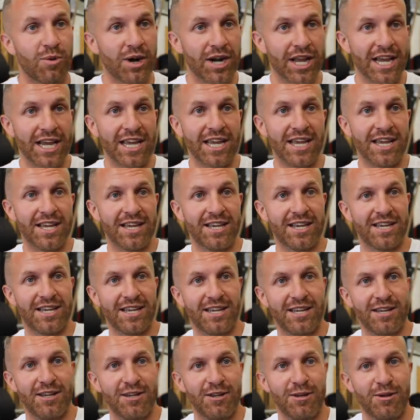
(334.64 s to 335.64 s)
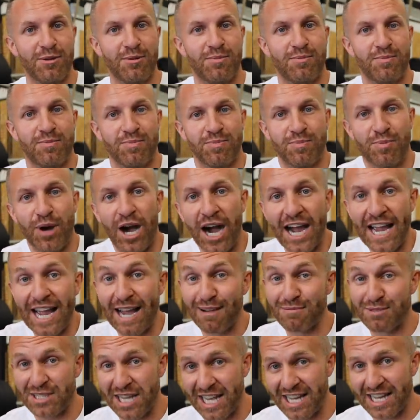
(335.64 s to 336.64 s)
180. Oh, but I
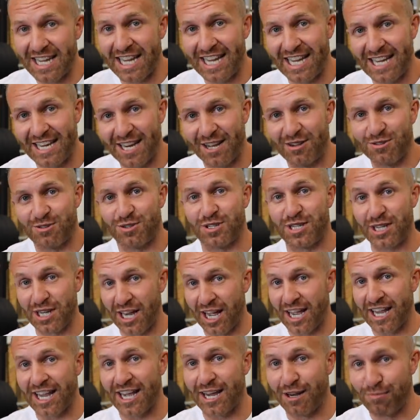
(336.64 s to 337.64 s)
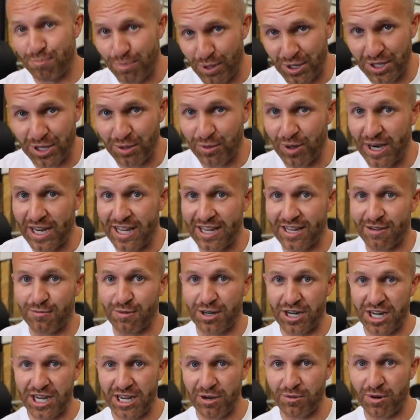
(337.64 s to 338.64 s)
am 10 kilos lighter body weight than
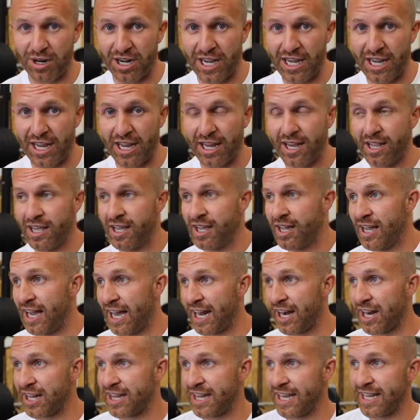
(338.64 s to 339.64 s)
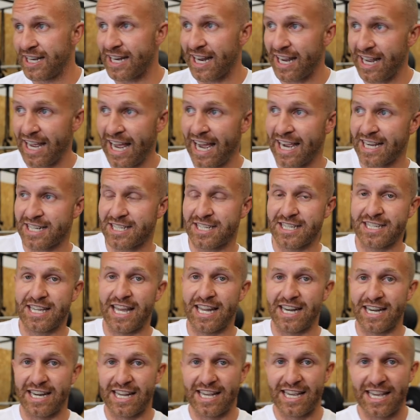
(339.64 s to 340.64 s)
when I hit 180. And I did
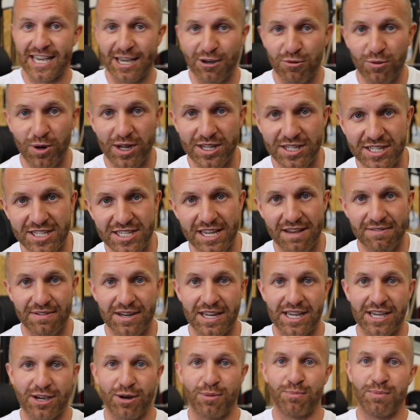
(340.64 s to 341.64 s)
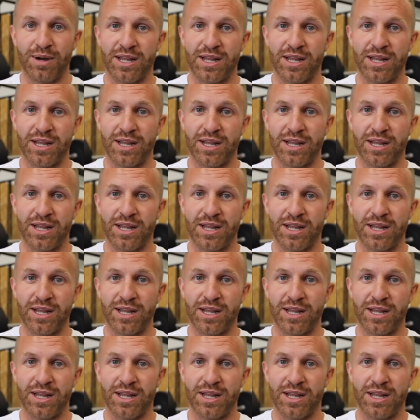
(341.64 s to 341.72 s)
accidentally hit 170 on